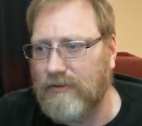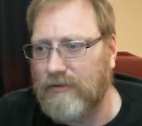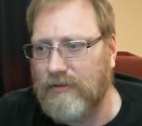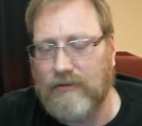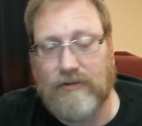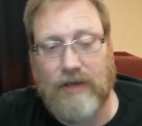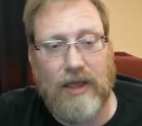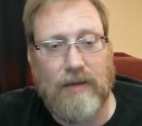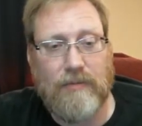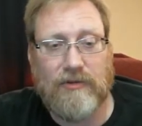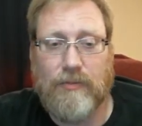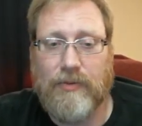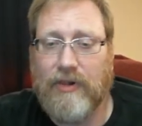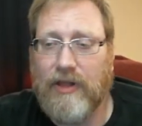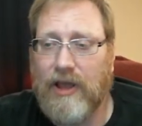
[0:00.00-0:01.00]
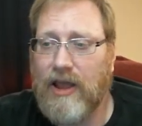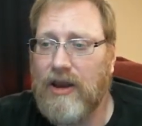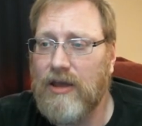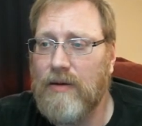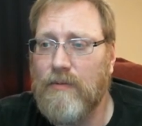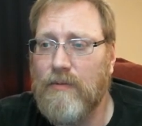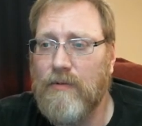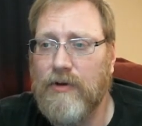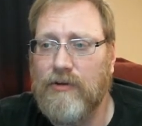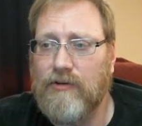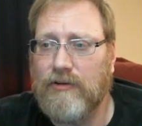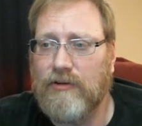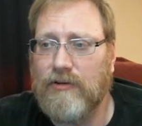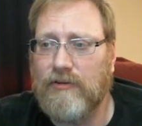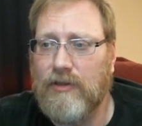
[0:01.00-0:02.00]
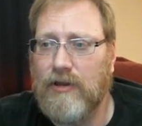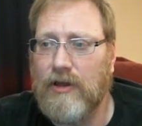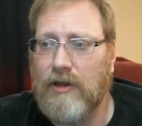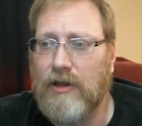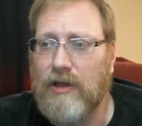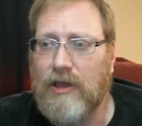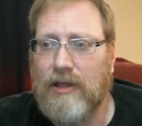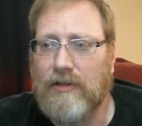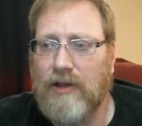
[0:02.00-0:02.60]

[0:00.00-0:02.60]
it's the same as palladium with just the